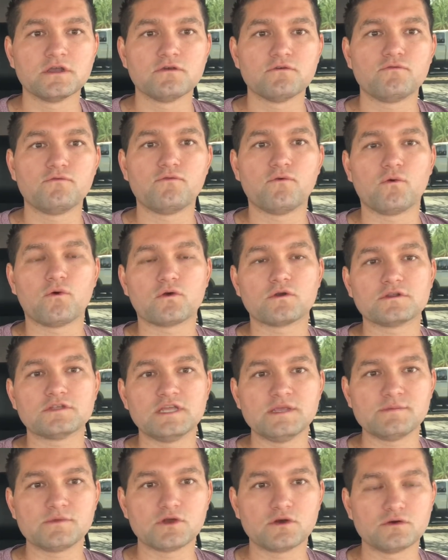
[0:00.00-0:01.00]
for
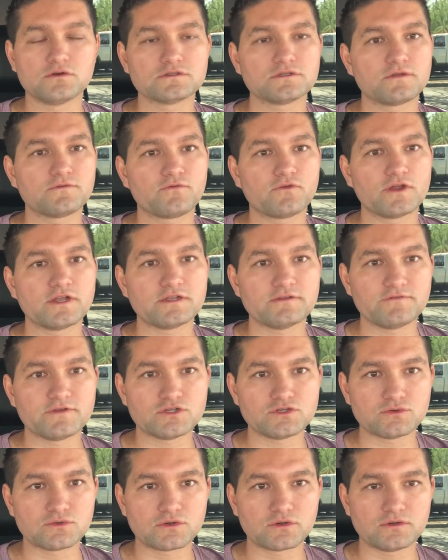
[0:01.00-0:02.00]
team goals, and for
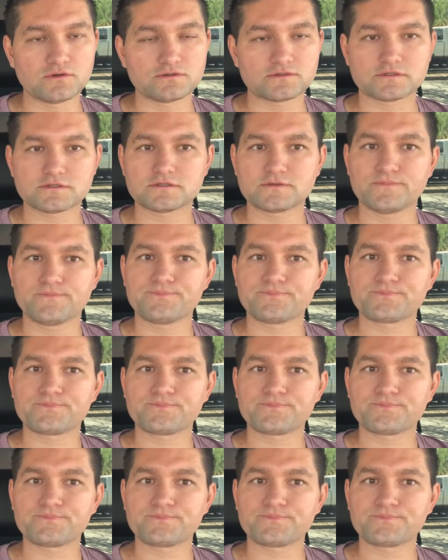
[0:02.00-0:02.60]
individual goals.